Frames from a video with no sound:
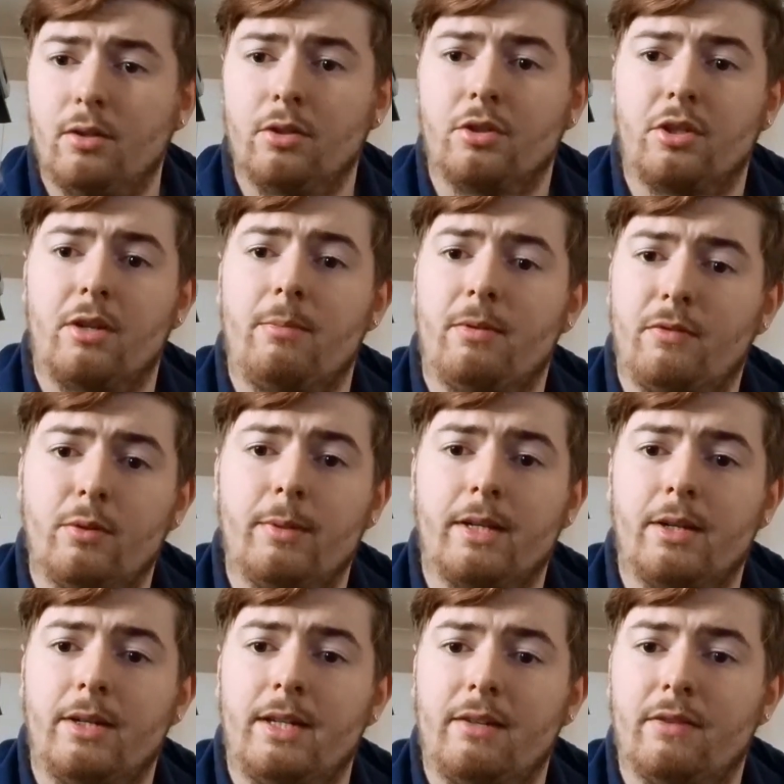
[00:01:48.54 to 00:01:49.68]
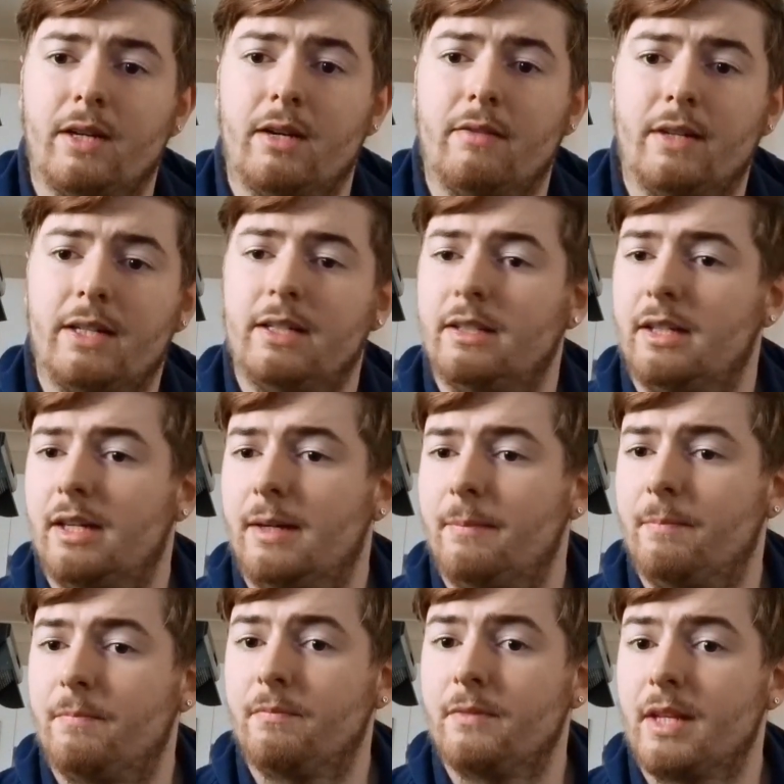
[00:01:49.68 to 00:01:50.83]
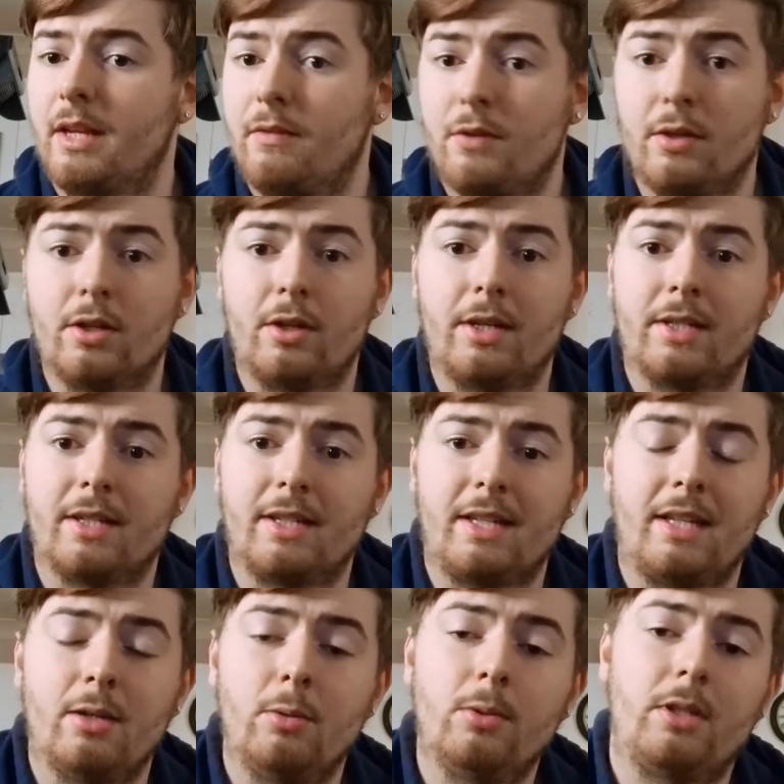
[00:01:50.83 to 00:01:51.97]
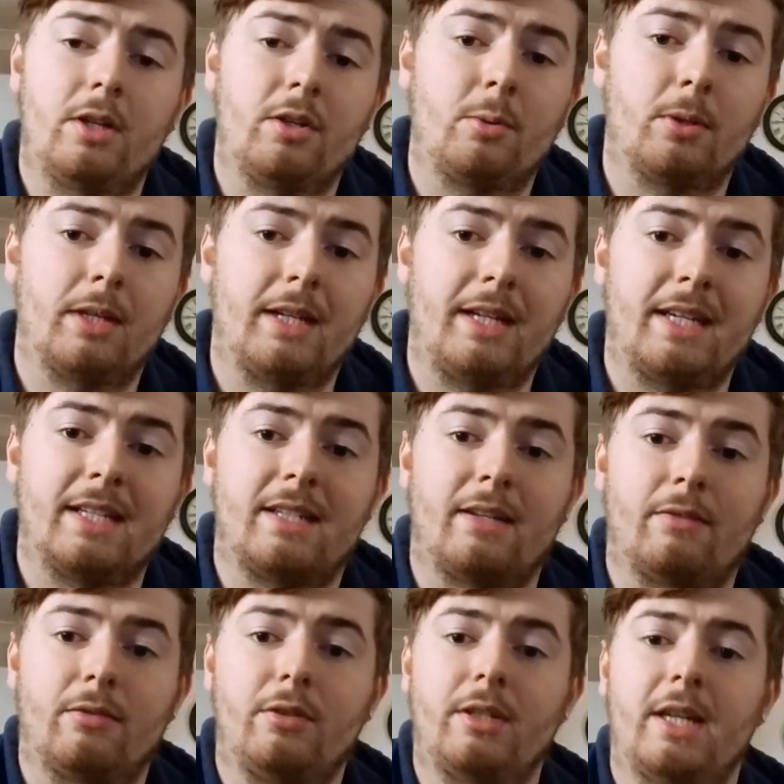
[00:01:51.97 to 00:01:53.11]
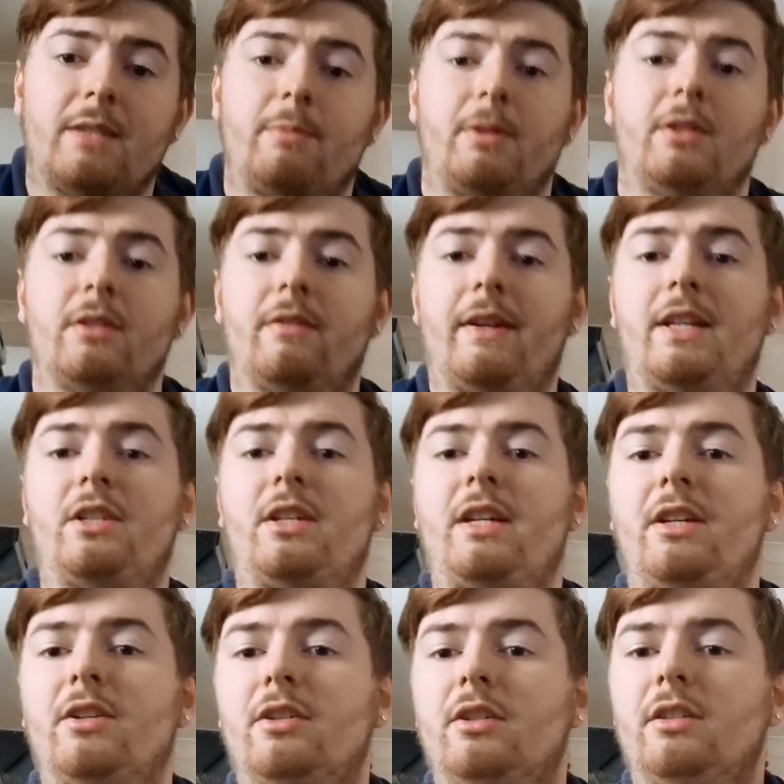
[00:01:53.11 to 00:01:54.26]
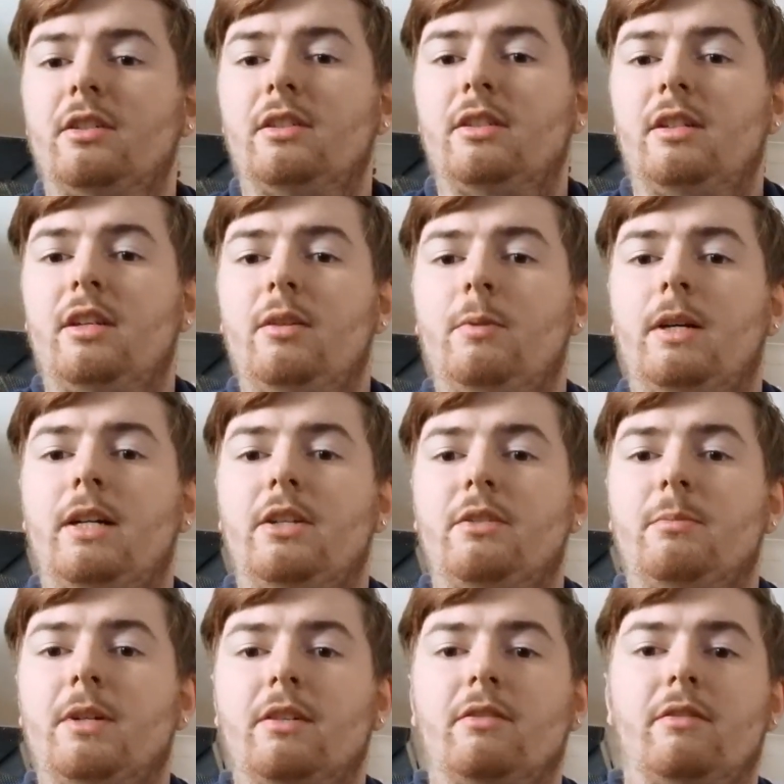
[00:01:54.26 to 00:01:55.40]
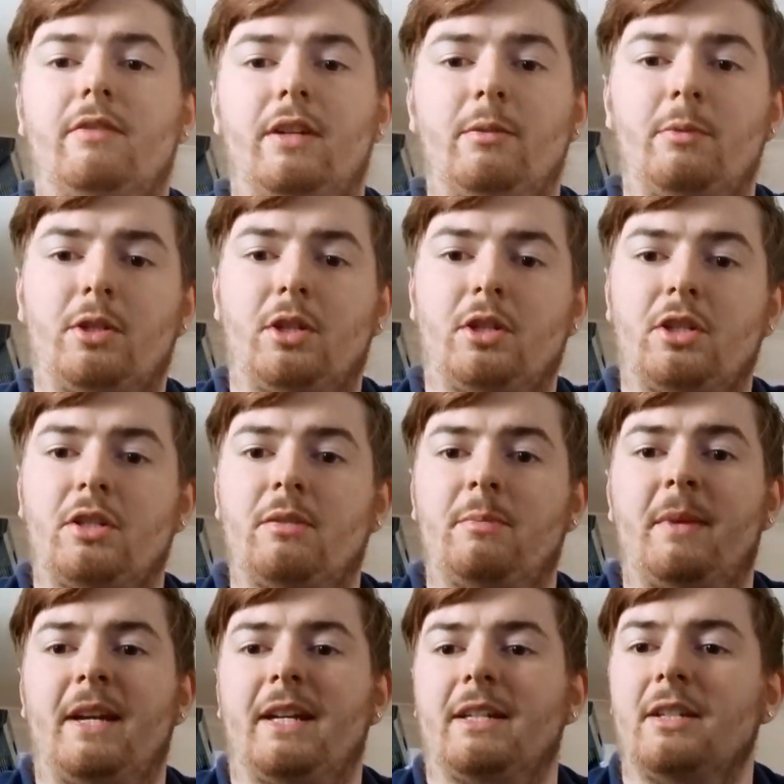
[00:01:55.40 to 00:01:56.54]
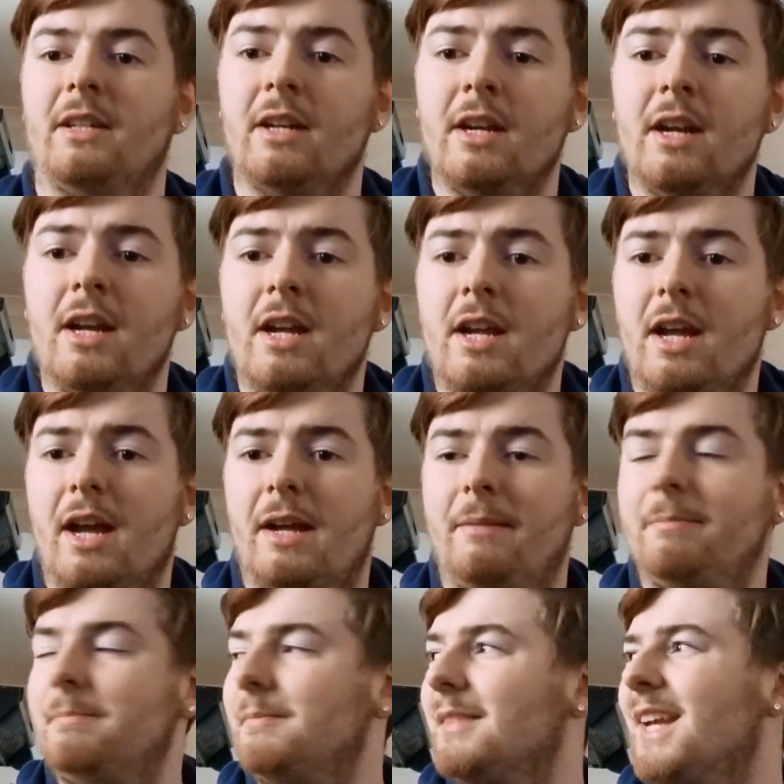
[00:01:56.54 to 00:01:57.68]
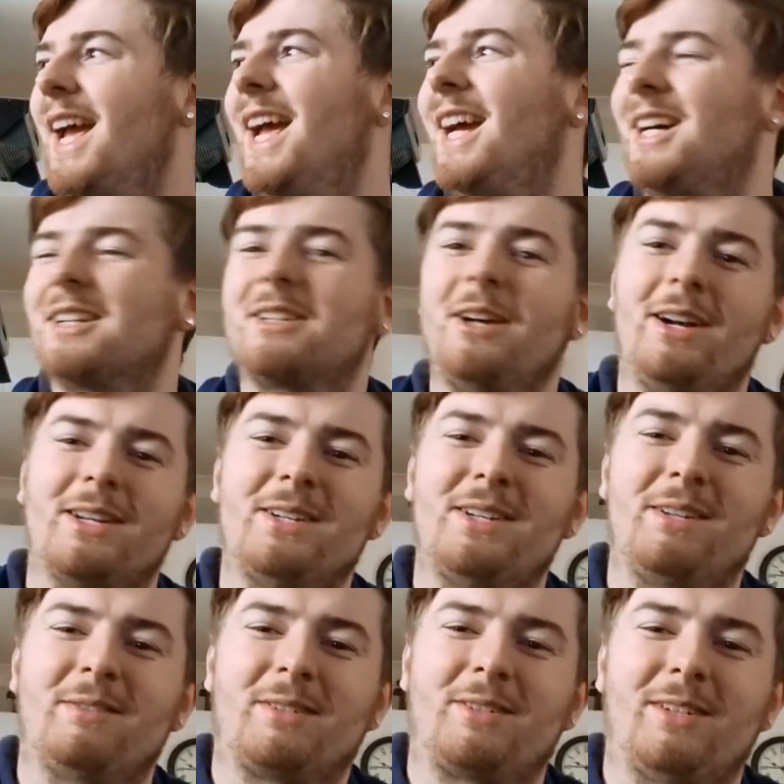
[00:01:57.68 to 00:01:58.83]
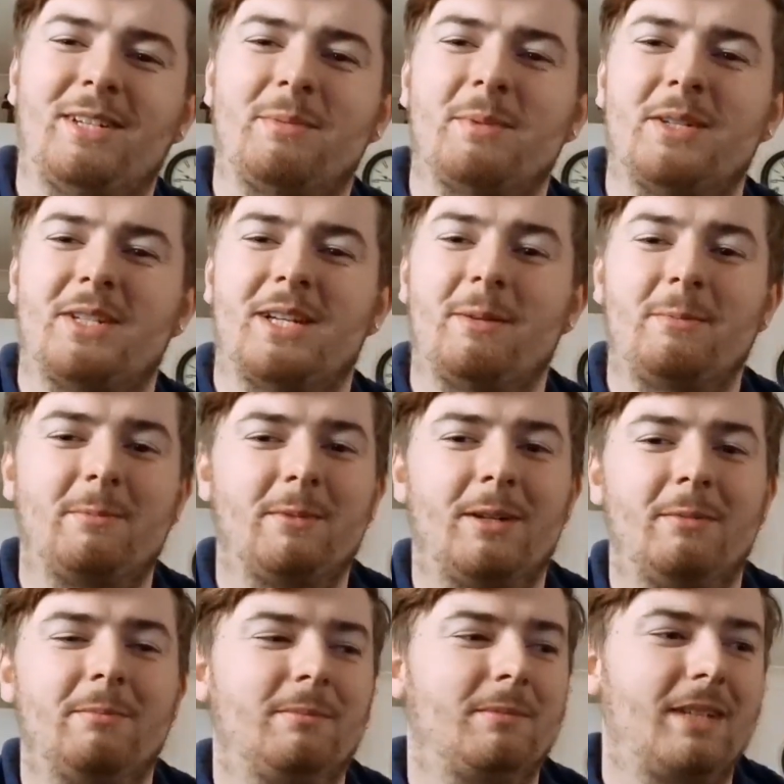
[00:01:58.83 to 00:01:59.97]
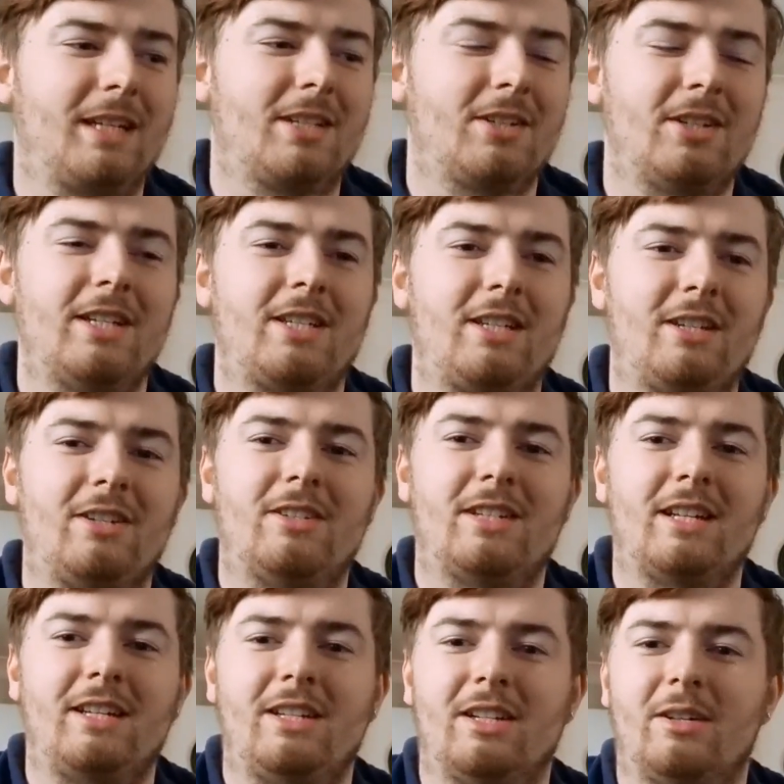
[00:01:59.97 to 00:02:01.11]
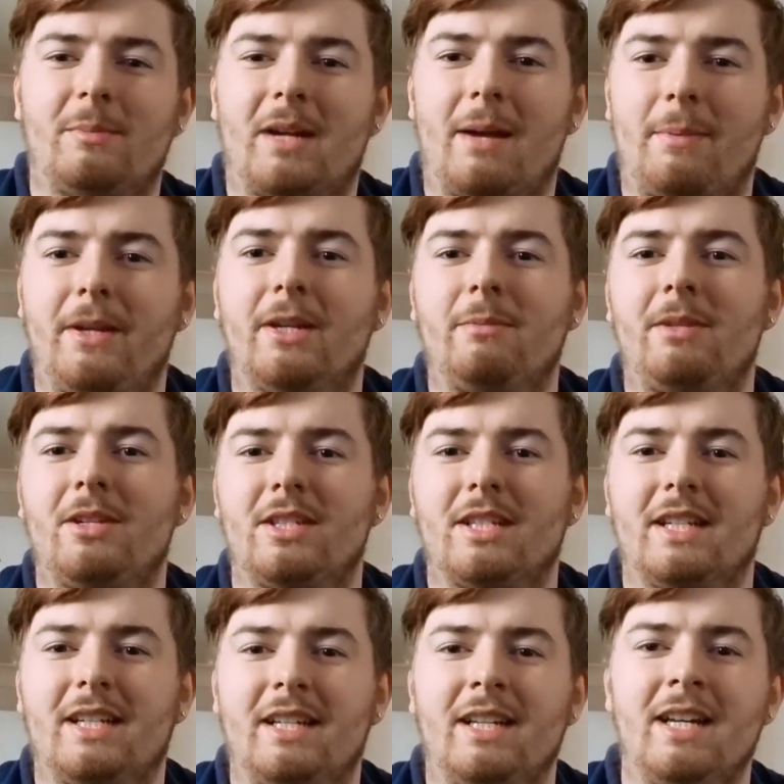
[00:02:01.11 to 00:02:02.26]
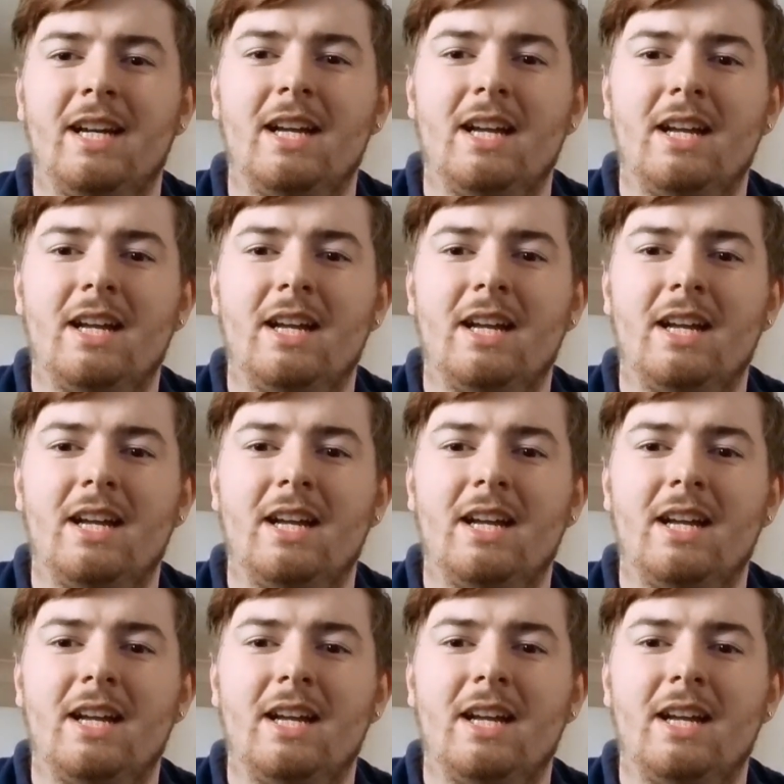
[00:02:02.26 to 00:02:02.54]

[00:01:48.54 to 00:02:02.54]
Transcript: And also, before we go any further, um, if you notice that the audio quality is different, that's because I've actually got a wireless microphone, which I just smacked. Um, I got it for Christmas, and I'm, I'm excited to use it. You know, I'm happy I'm using it.